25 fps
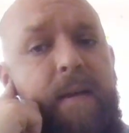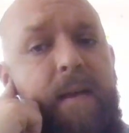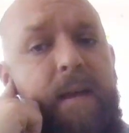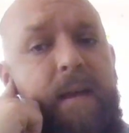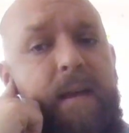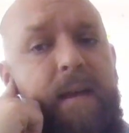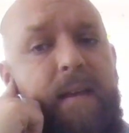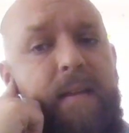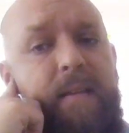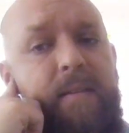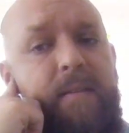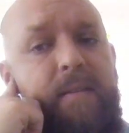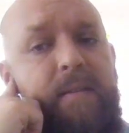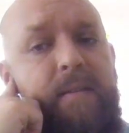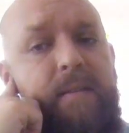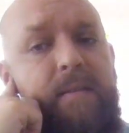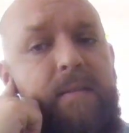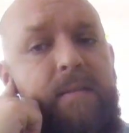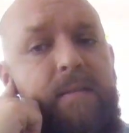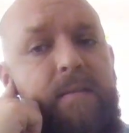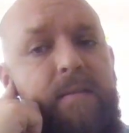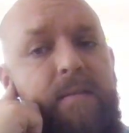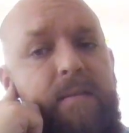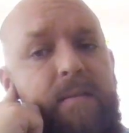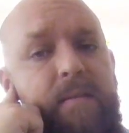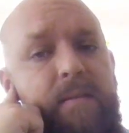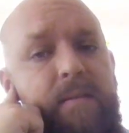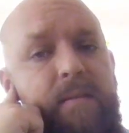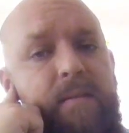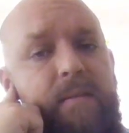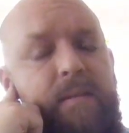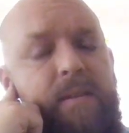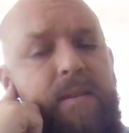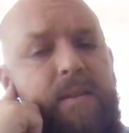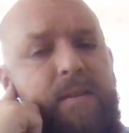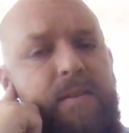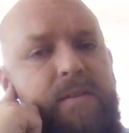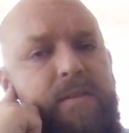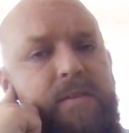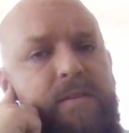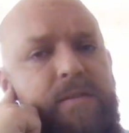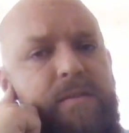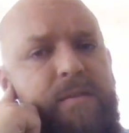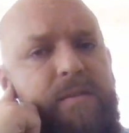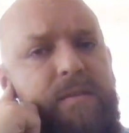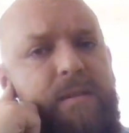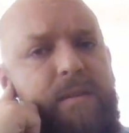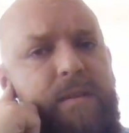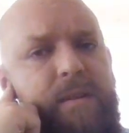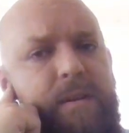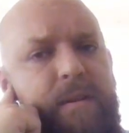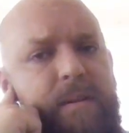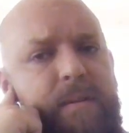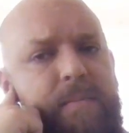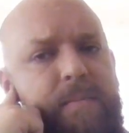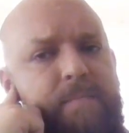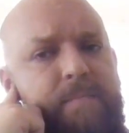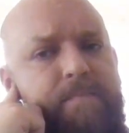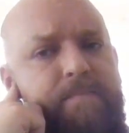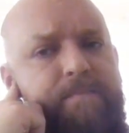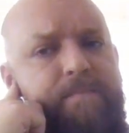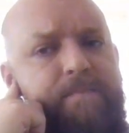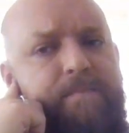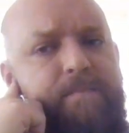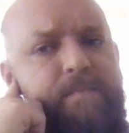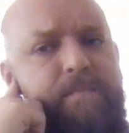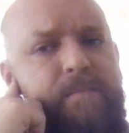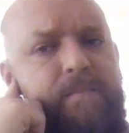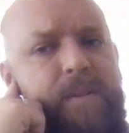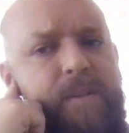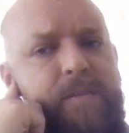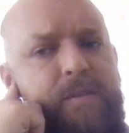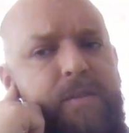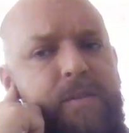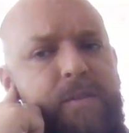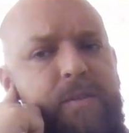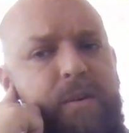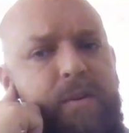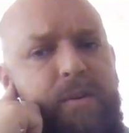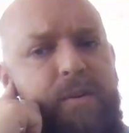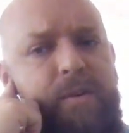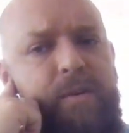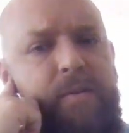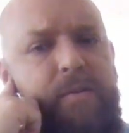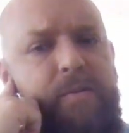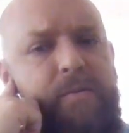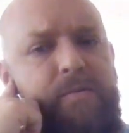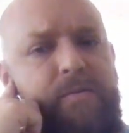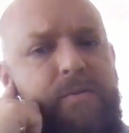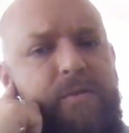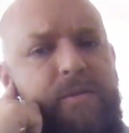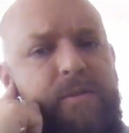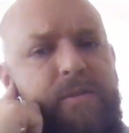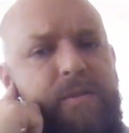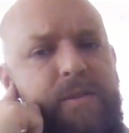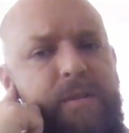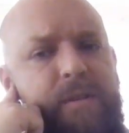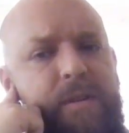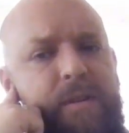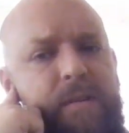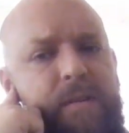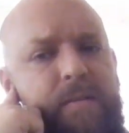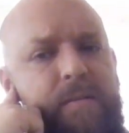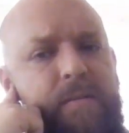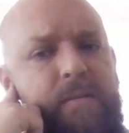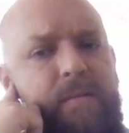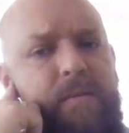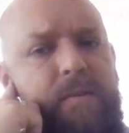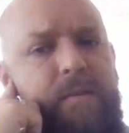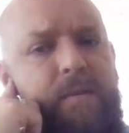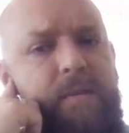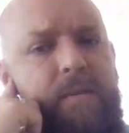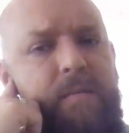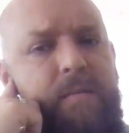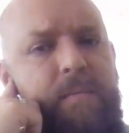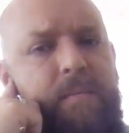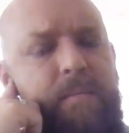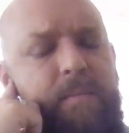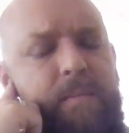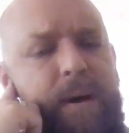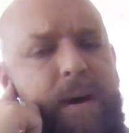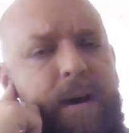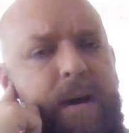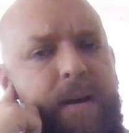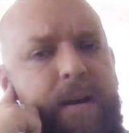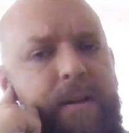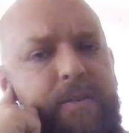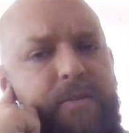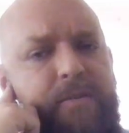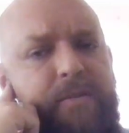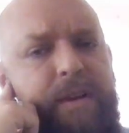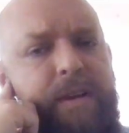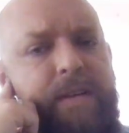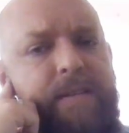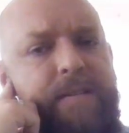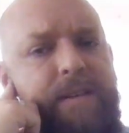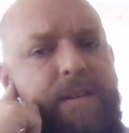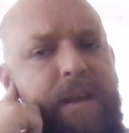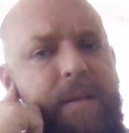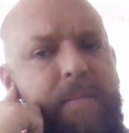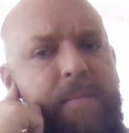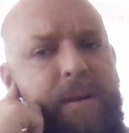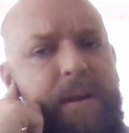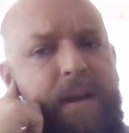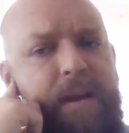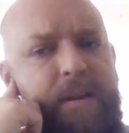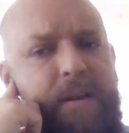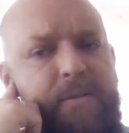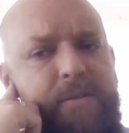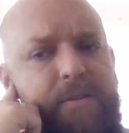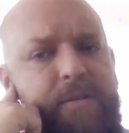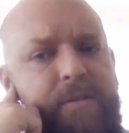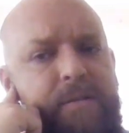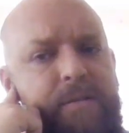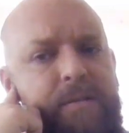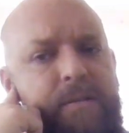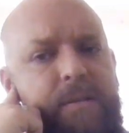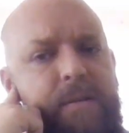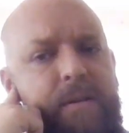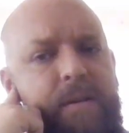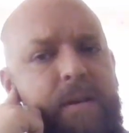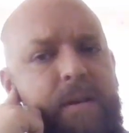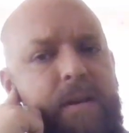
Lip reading: And this occurs by transamination.